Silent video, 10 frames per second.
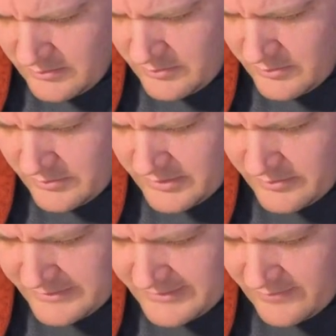what, what,
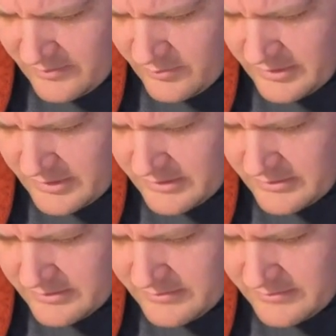what's everyone working
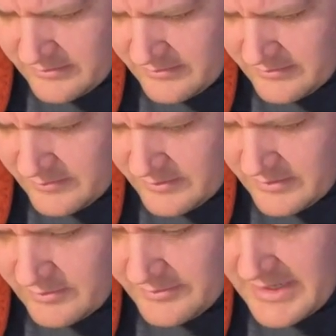on? What, what was